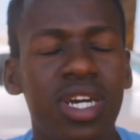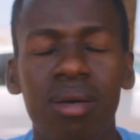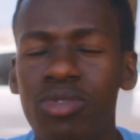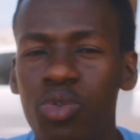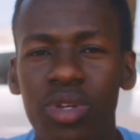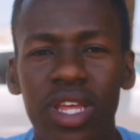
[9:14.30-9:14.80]

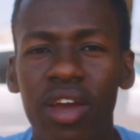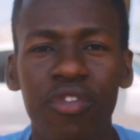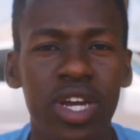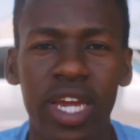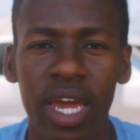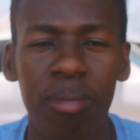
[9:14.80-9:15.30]
comes with every
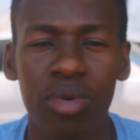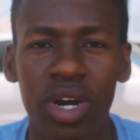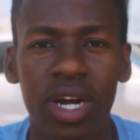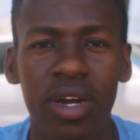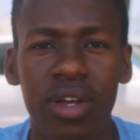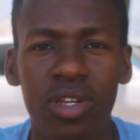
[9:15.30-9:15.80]

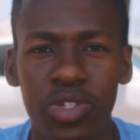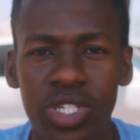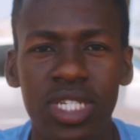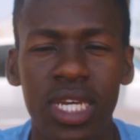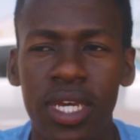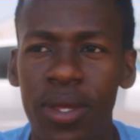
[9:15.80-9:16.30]
camera you
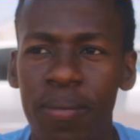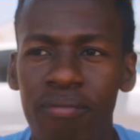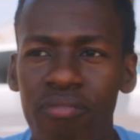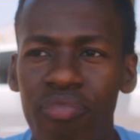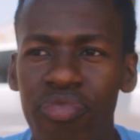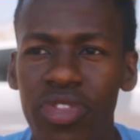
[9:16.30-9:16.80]
see.
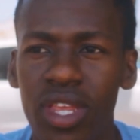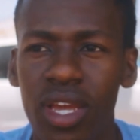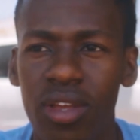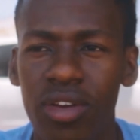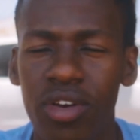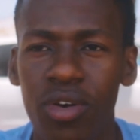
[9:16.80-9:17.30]

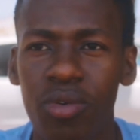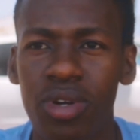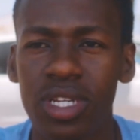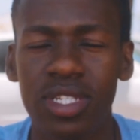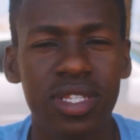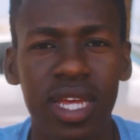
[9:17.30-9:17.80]
You know,
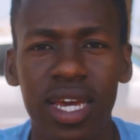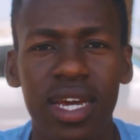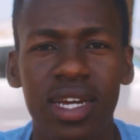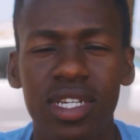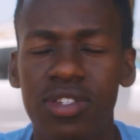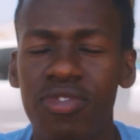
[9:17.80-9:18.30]
it's there.
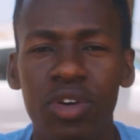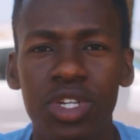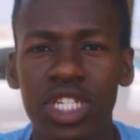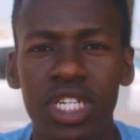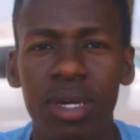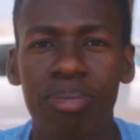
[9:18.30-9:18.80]
It's very
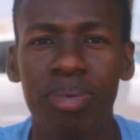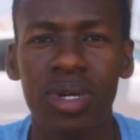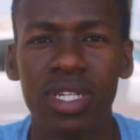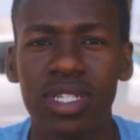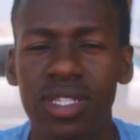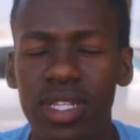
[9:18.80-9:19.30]
cheap.
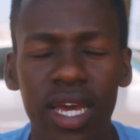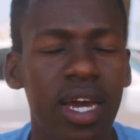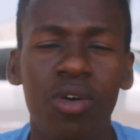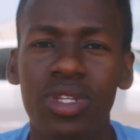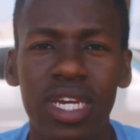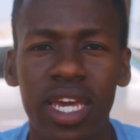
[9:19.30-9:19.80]
It's there
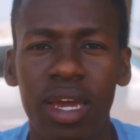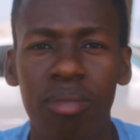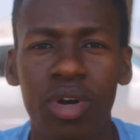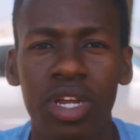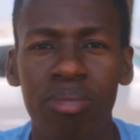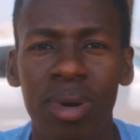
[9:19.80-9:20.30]
on the
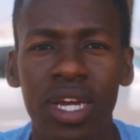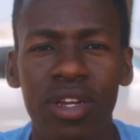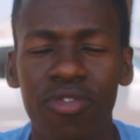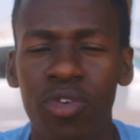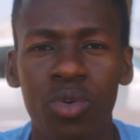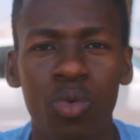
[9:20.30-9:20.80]
camera, and by
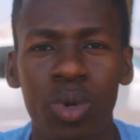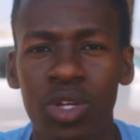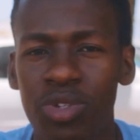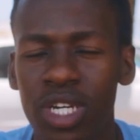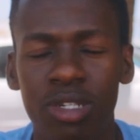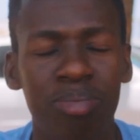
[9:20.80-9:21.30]
default, when you
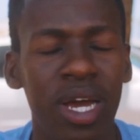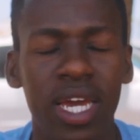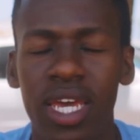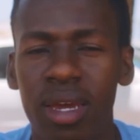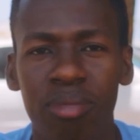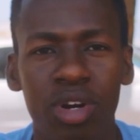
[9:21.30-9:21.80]
just buy a
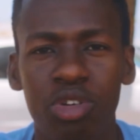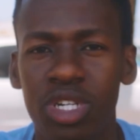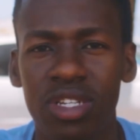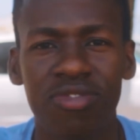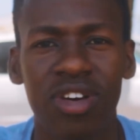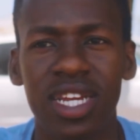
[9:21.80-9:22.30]
camera, you
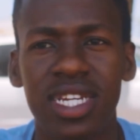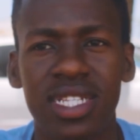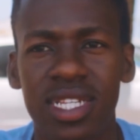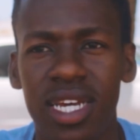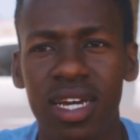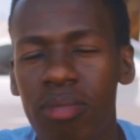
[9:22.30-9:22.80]
just find it
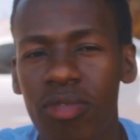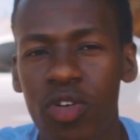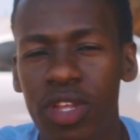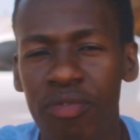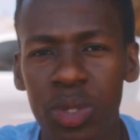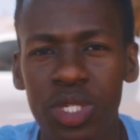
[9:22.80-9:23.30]
there. On
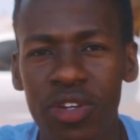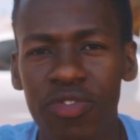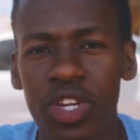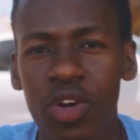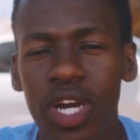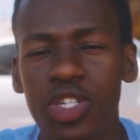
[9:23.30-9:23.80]
the music
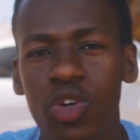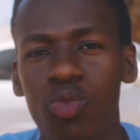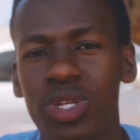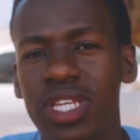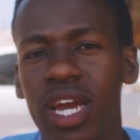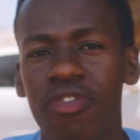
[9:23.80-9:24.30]
video I shot
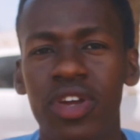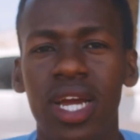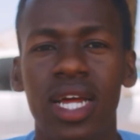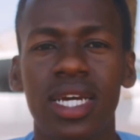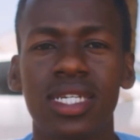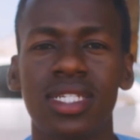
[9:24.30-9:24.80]
with the
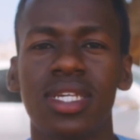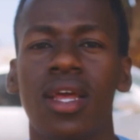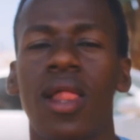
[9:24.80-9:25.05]
Afrikaners,